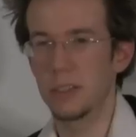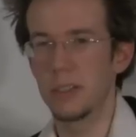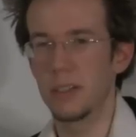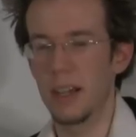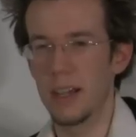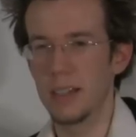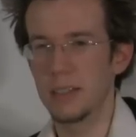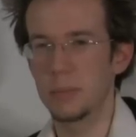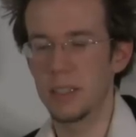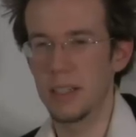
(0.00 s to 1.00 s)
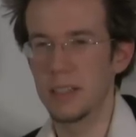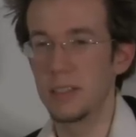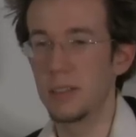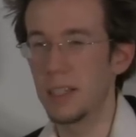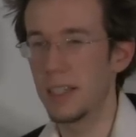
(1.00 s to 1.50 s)
to show you guys, because
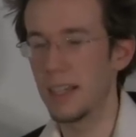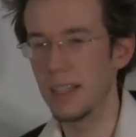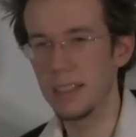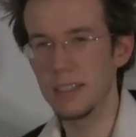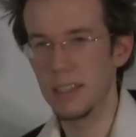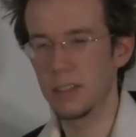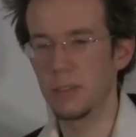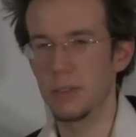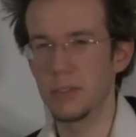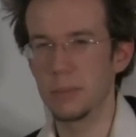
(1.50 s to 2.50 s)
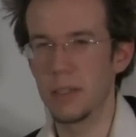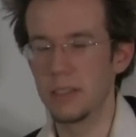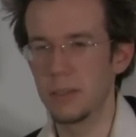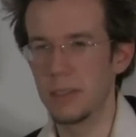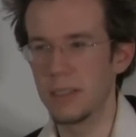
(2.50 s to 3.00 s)
you can get these intervals by
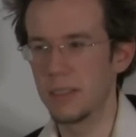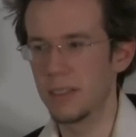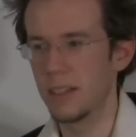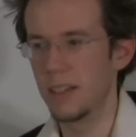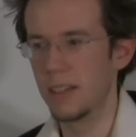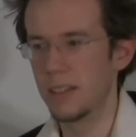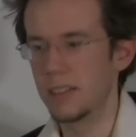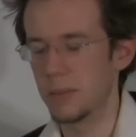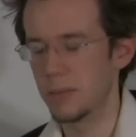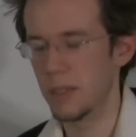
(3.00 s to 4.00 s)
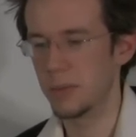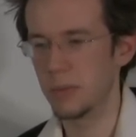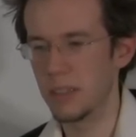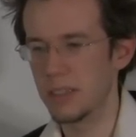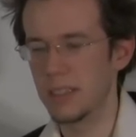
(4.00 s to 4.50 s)
doing sometimes
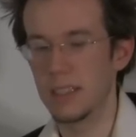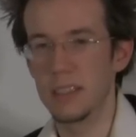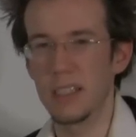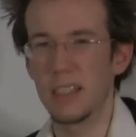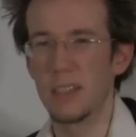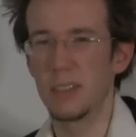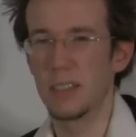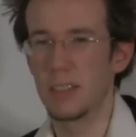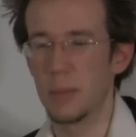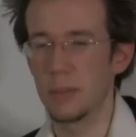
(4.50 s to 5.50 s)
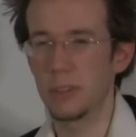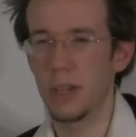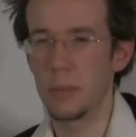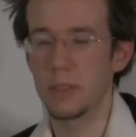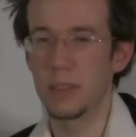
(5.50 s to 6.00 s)
weird things like using double
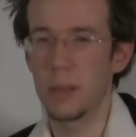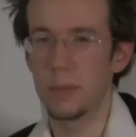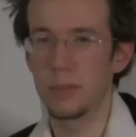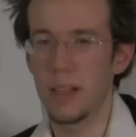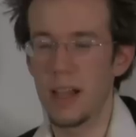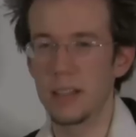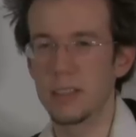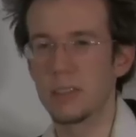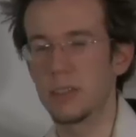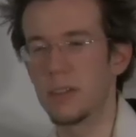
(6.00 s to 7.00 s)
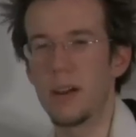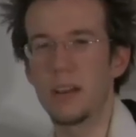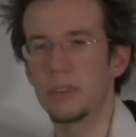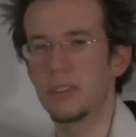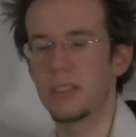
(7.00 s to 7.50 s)
sharps and double flats. So
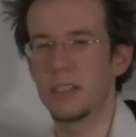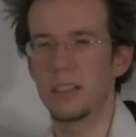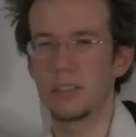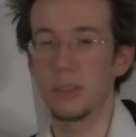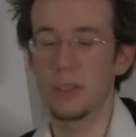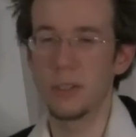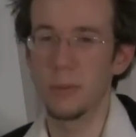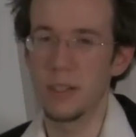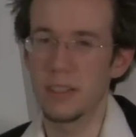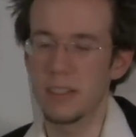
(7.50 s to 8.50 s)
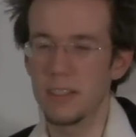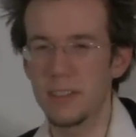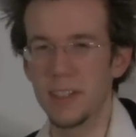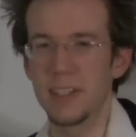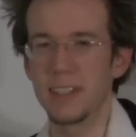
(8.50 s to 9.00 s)
I was just going to show you what they
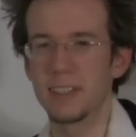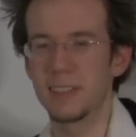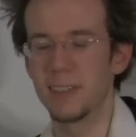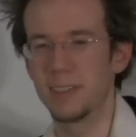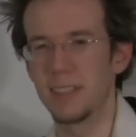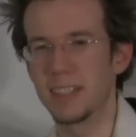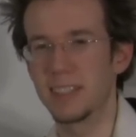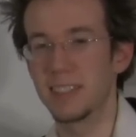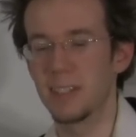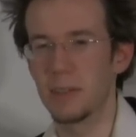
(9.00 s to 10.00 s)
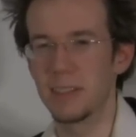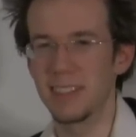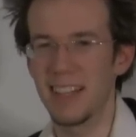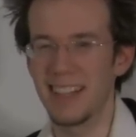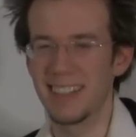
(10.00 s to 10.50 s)
look like. So let's go on to
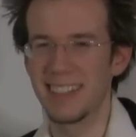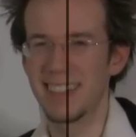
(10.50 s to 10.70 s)
that.